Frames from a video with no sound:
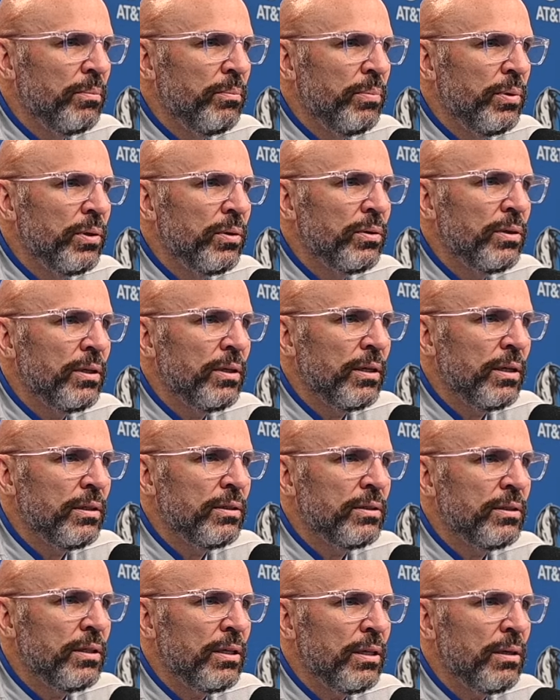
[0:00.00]
building a
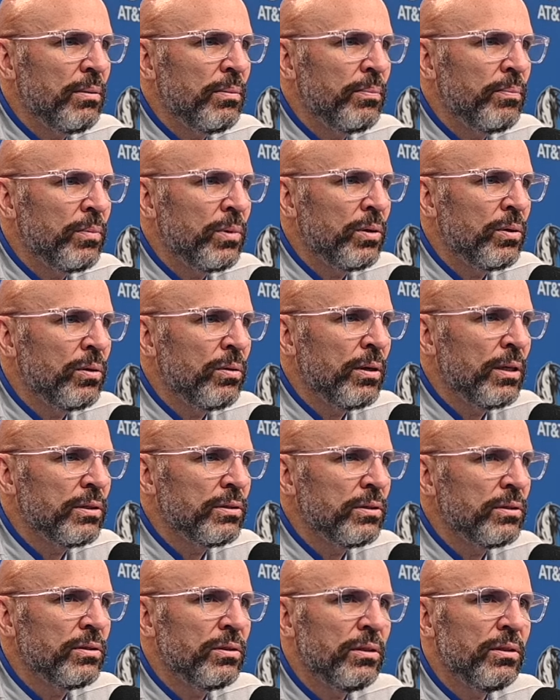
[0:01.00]
team, you know, as
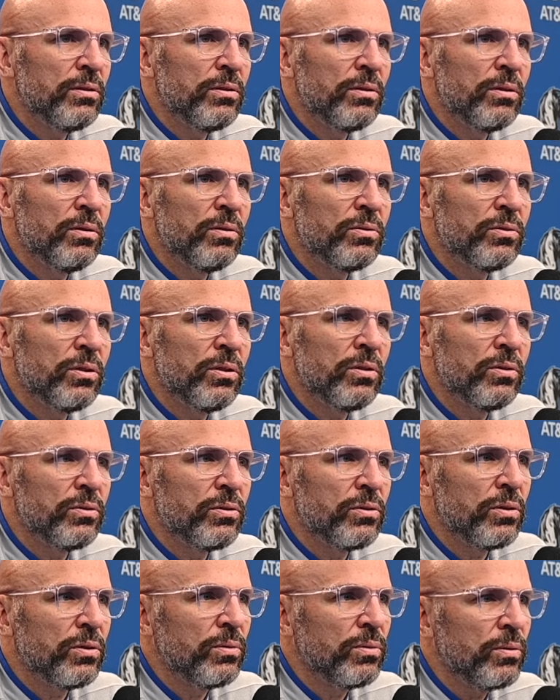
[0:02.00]
the season goes on.
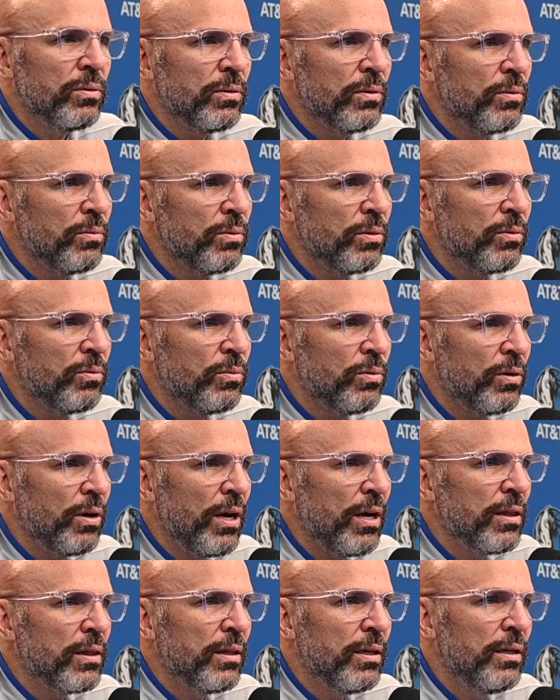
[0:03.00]
So we're
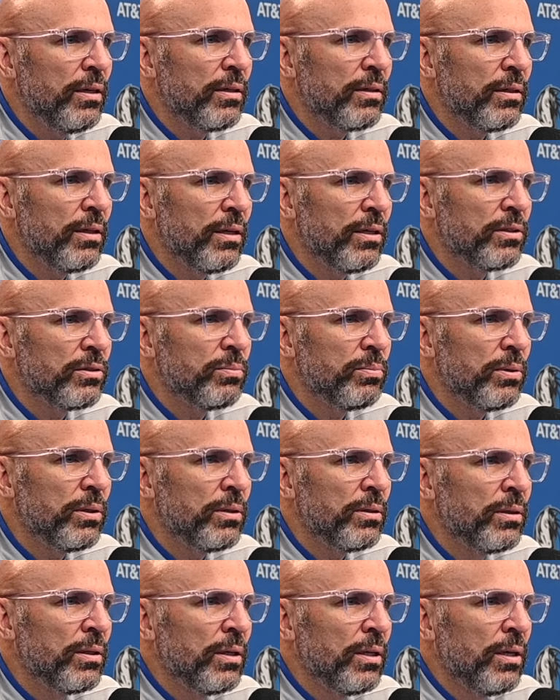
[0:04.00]
athletic, yes,
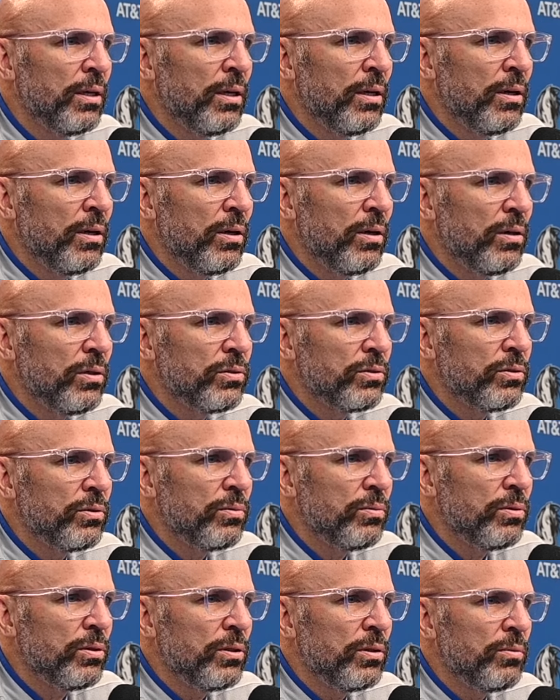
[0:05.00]
but also
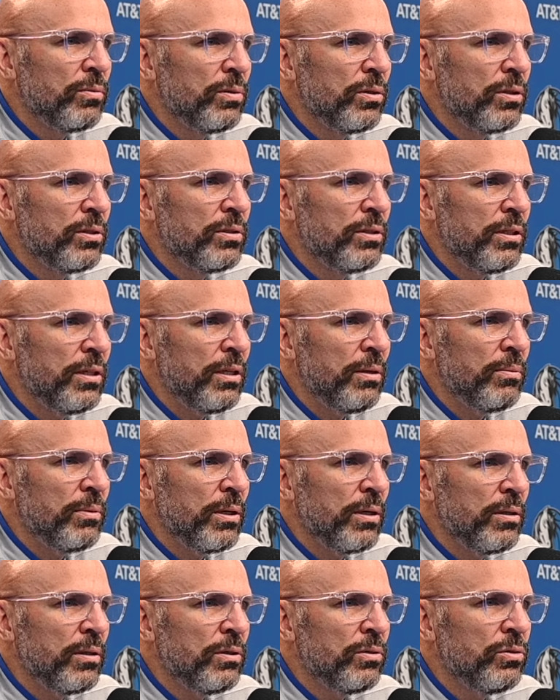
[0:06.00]
we're a team
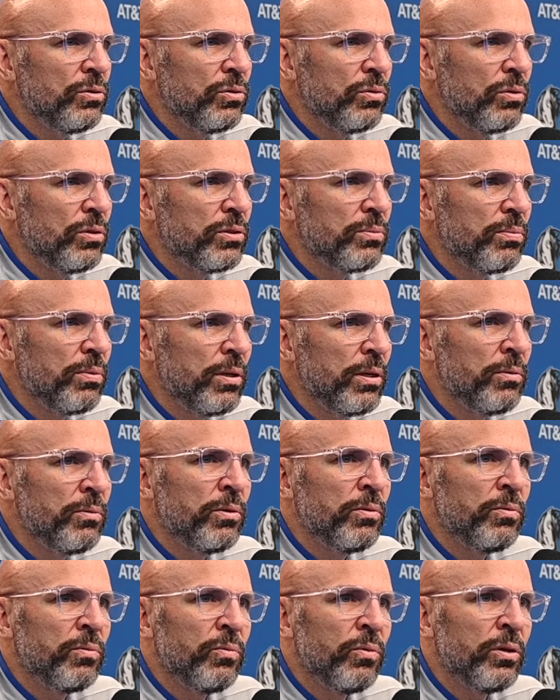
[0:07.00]
that enjoys playing
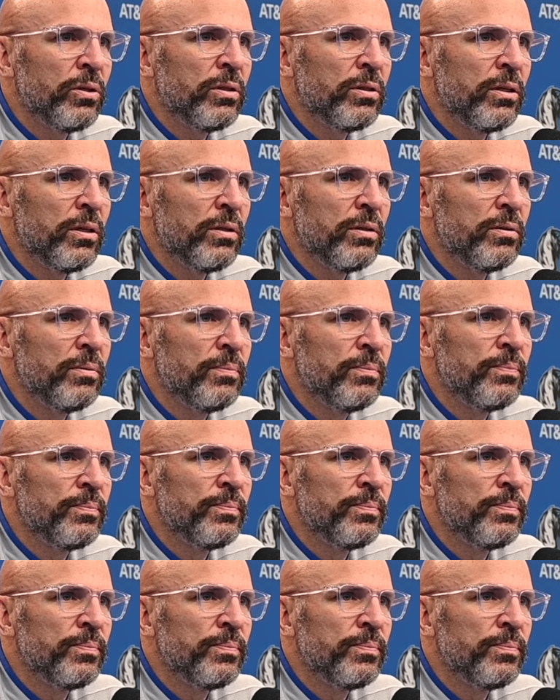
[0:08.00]
with one another.